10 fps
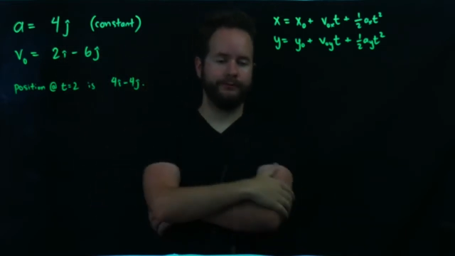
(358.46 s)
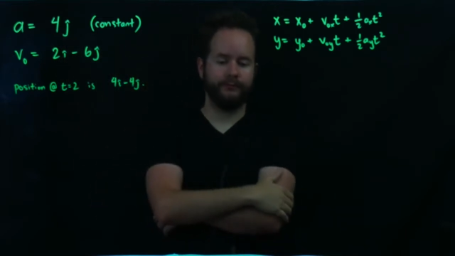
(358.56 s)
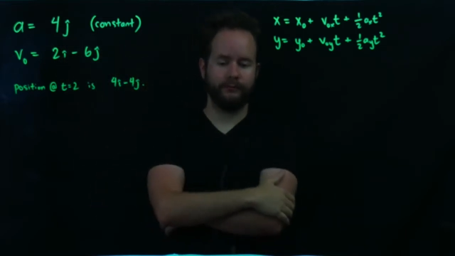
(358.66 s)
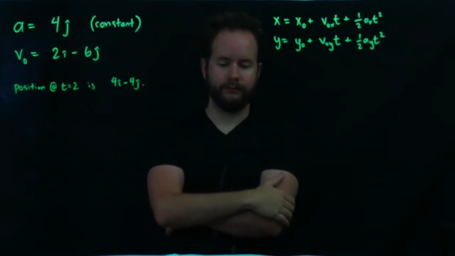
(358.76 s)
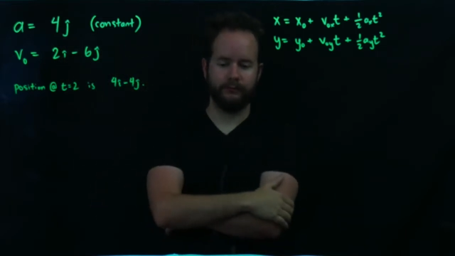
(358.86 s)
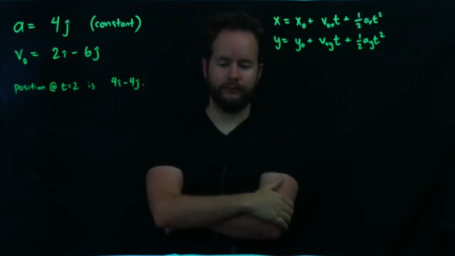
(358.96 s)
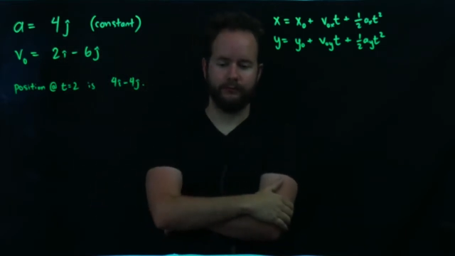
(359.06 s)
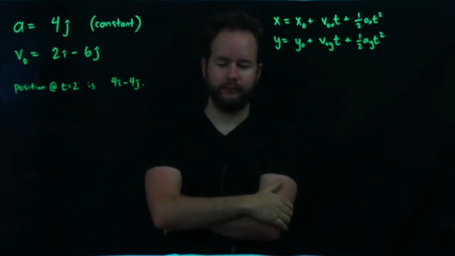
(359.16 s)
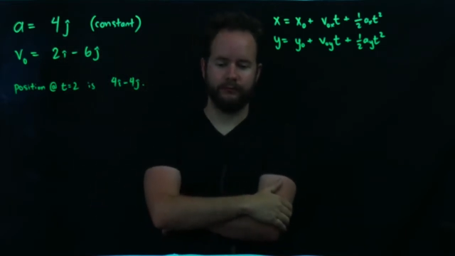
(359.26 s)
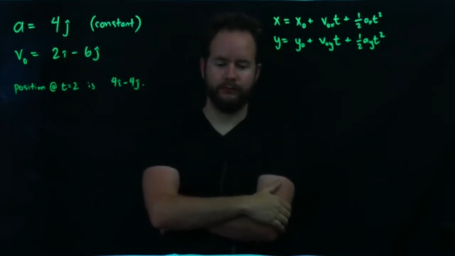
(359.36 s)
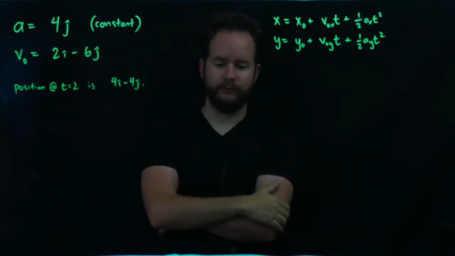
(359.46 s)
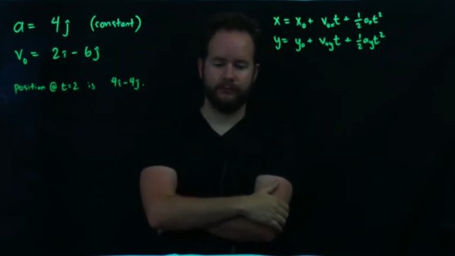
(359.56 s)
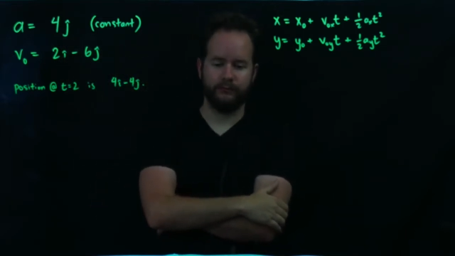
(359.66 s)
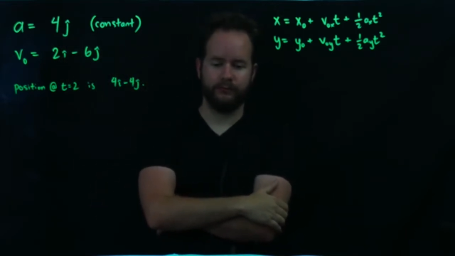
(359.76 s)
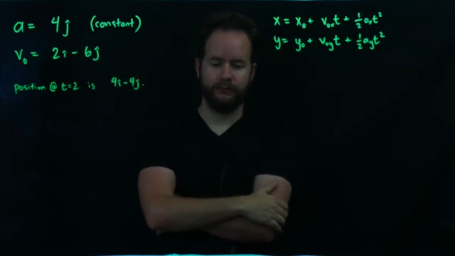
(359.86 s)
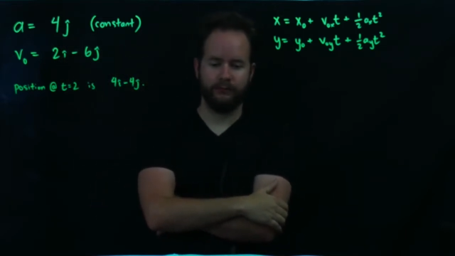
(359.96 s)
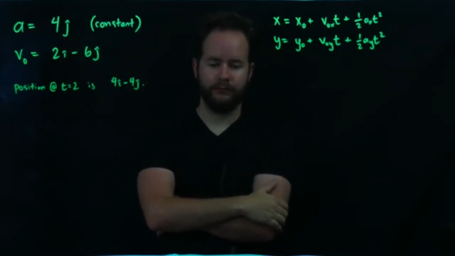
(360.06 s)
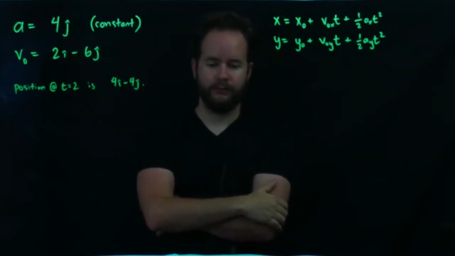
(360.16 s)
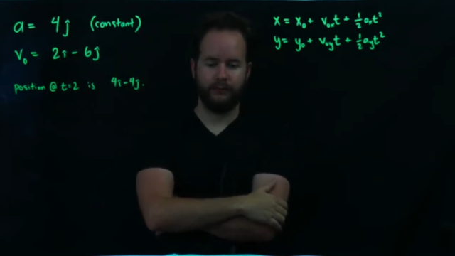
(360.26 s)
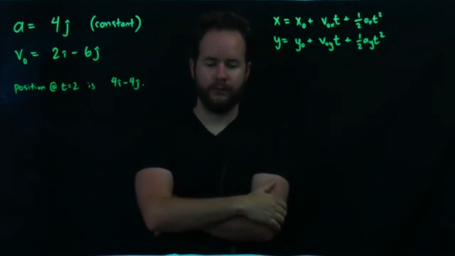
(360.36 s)

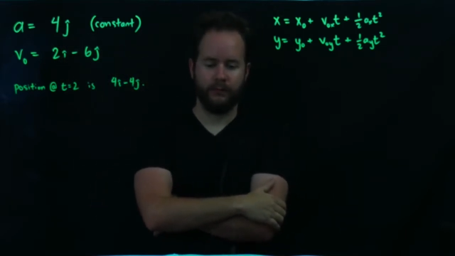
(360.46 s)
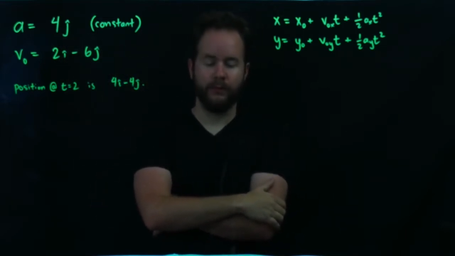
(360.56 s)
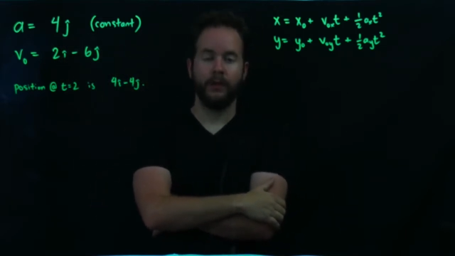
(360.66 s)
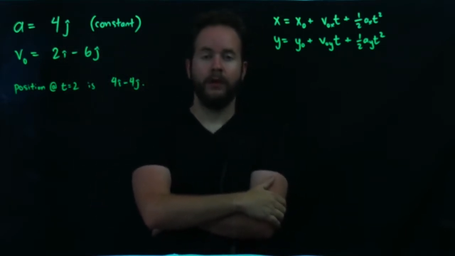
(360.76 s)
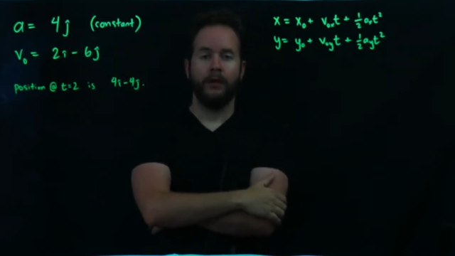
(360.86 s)
[no speech]